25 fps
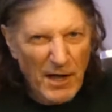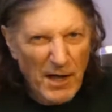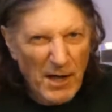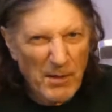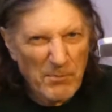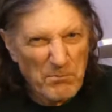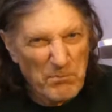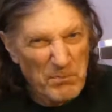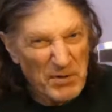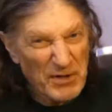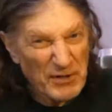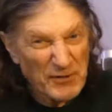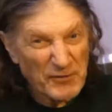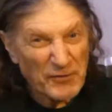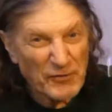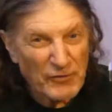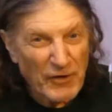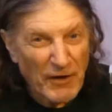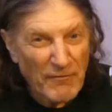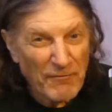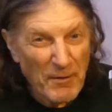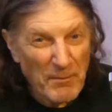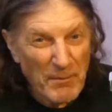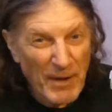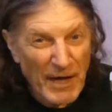a
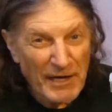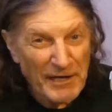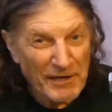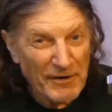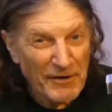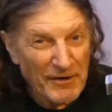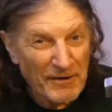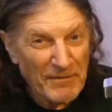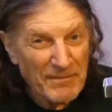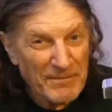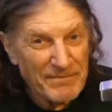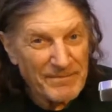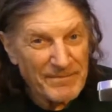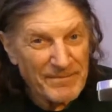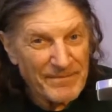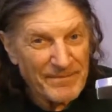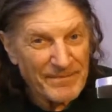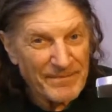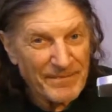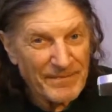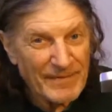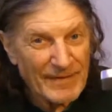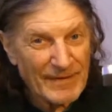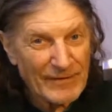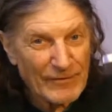beast of a miner.
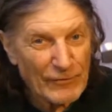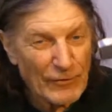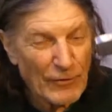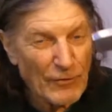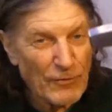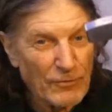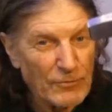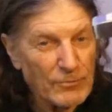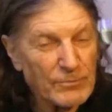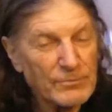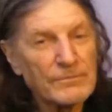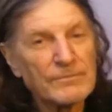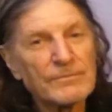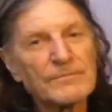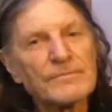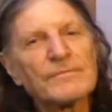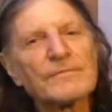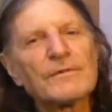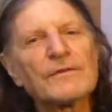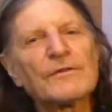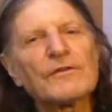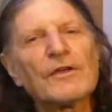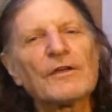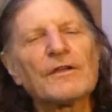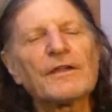So,
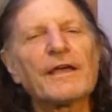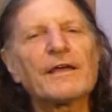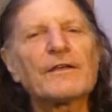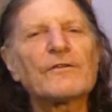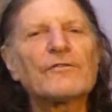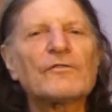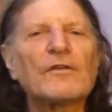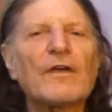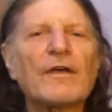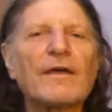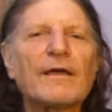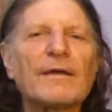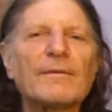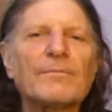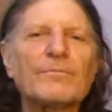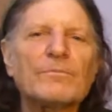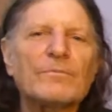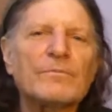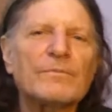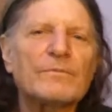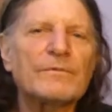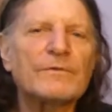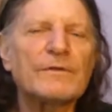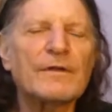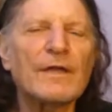till next
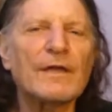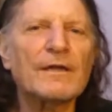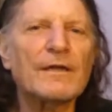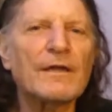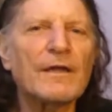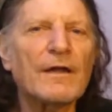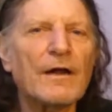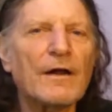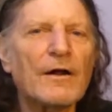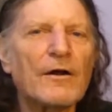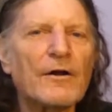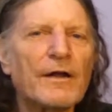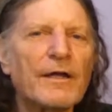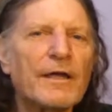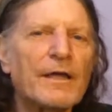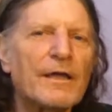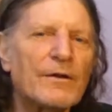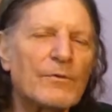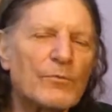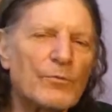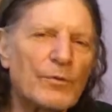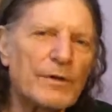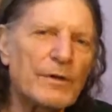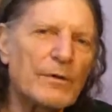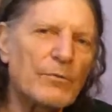time, take care,
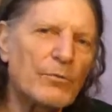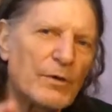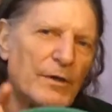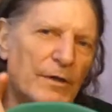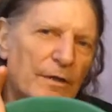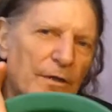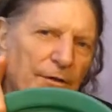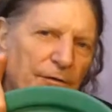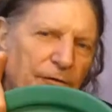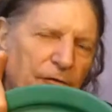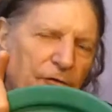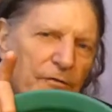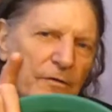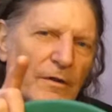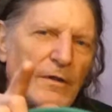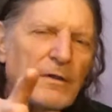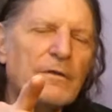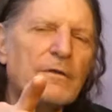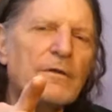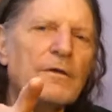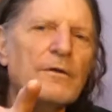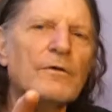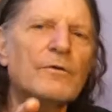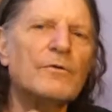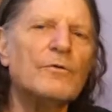and we will see
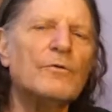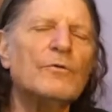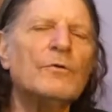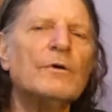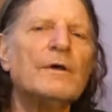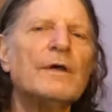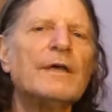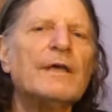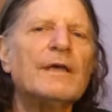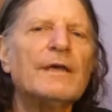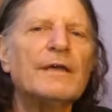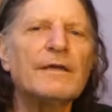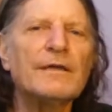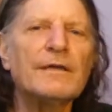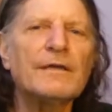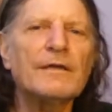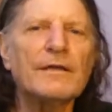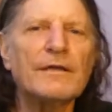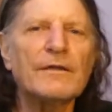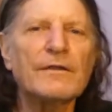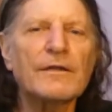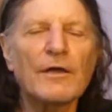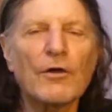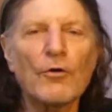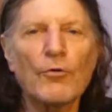you
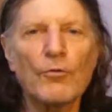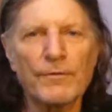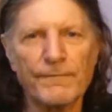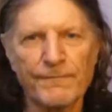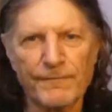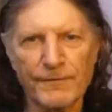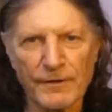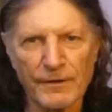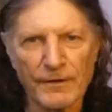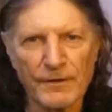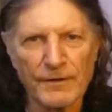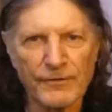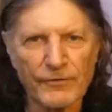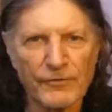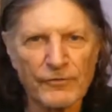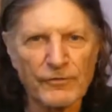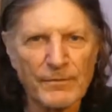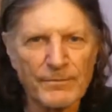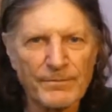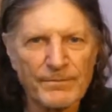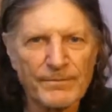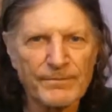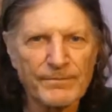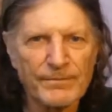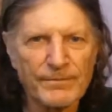in the gold
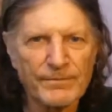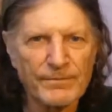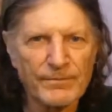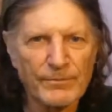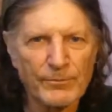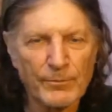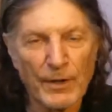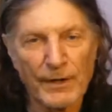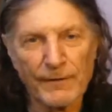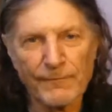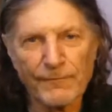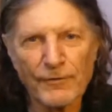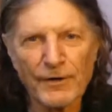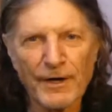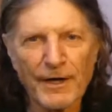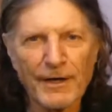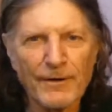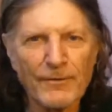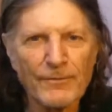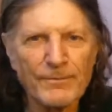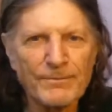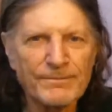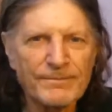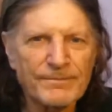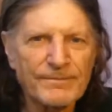fields. Bye for
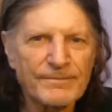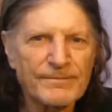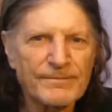now.